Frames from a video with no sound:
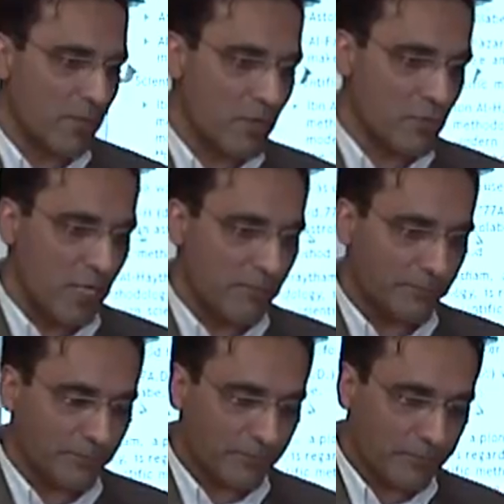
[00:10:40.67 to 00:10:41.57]
country.
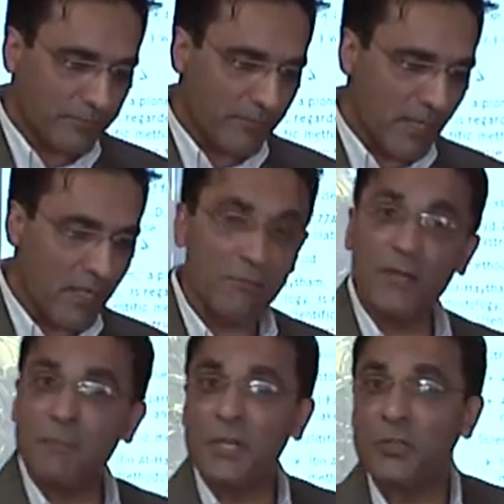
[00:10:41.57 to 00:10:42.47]

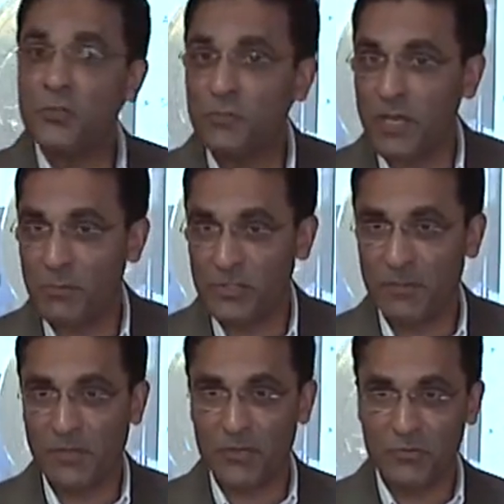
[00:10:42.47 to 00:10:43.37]
Philippines used to be a
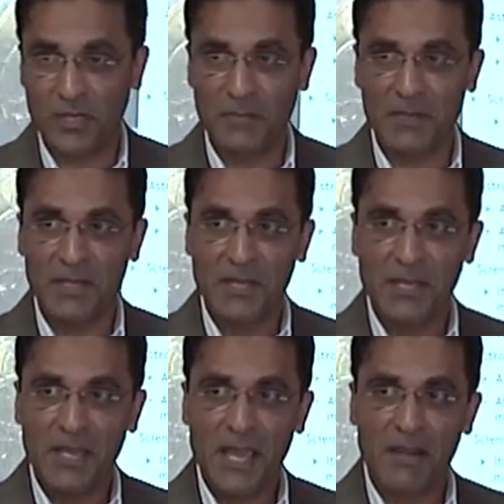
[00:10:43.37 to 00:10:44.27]
Muslim country.
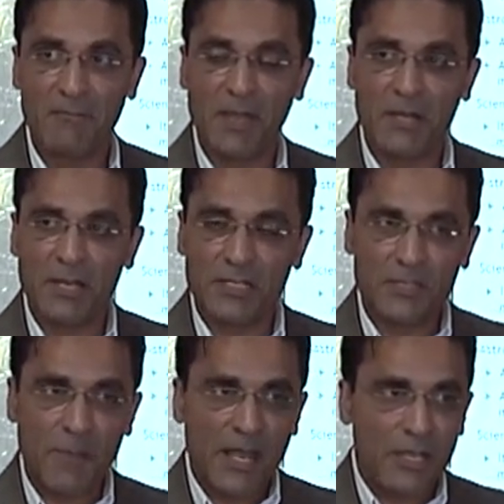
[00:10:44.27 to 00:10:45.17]
And when the
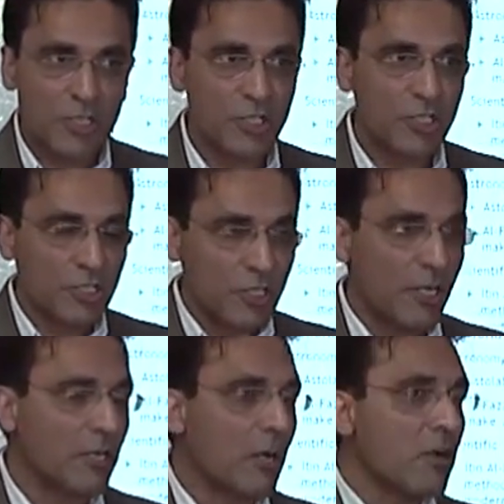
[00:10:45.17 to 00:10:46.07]
Spanish
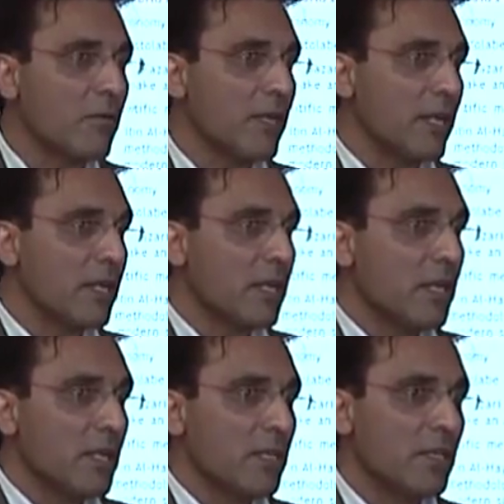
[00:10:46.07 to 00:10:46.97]
started conquering,
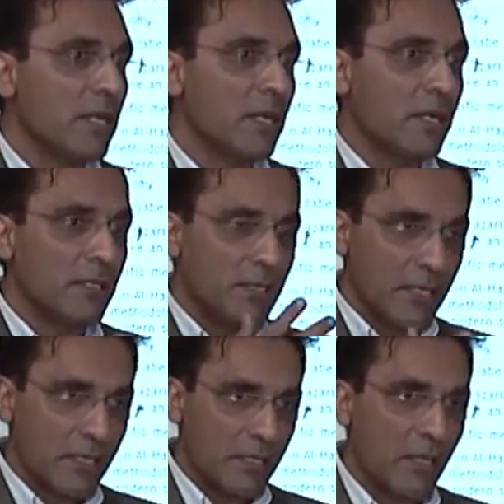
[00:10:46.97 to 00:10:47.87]
the,
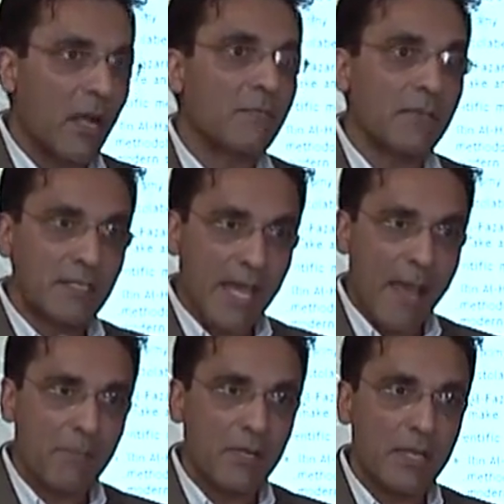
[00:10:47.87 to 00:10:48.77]
the, a lot of things
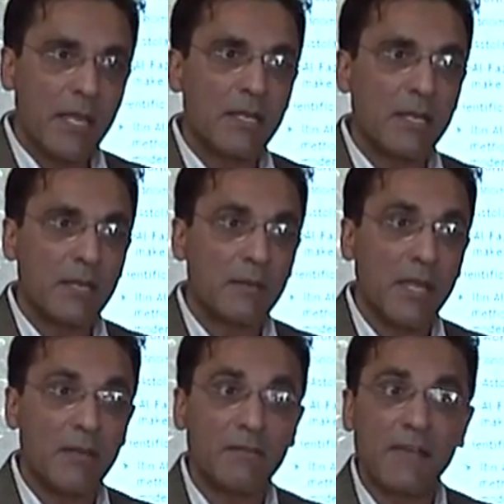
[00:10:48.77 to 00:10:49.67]
happened. And, uh,
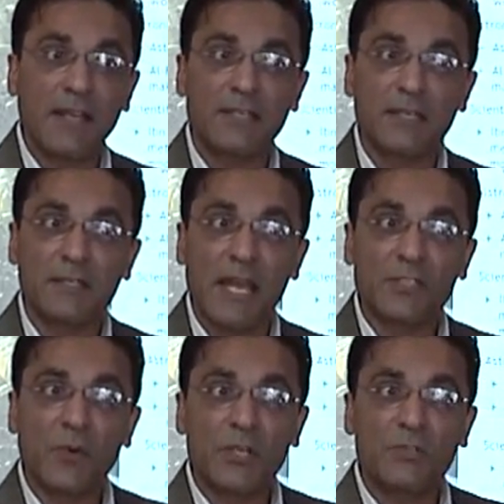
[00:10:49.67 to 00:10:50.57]
and in fact, uh,
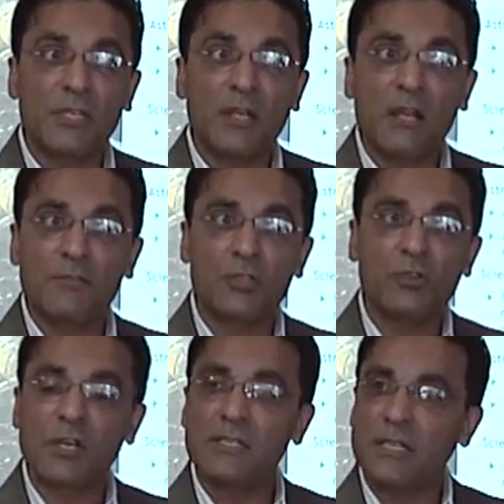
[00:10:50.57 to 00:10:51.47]
that's why you see a lot of
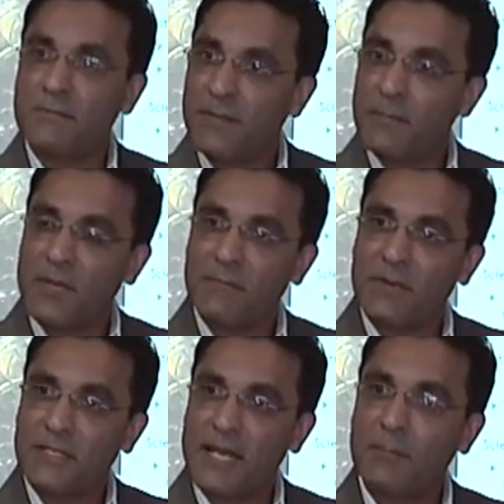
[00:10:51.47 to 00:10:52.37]
struggles in Philippines,
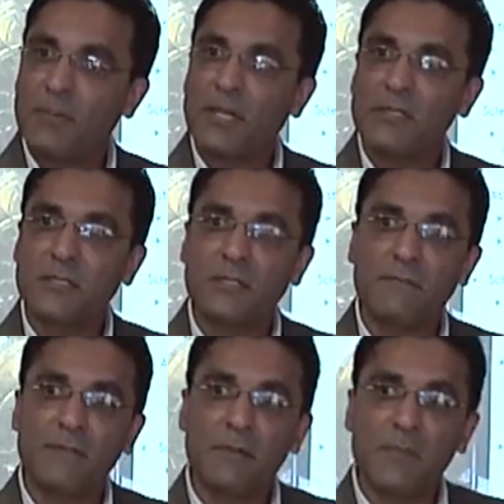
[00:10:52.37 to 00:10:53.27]
for example, in southern
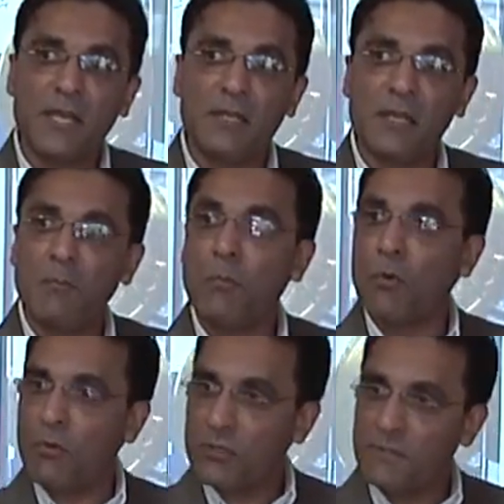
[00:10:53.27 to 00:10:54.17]
Philippines. There are
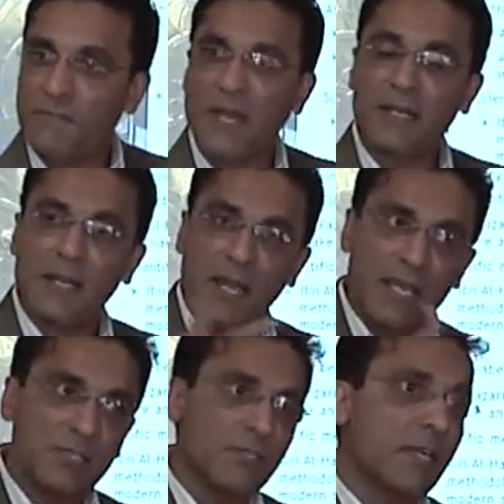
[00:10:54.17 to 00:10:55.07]
Moros fighting
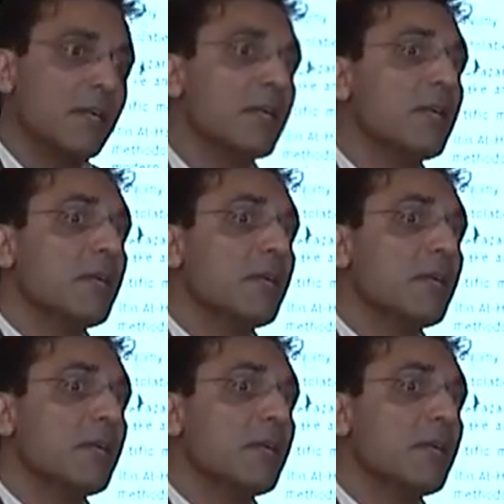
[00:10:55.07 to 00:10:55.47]
against their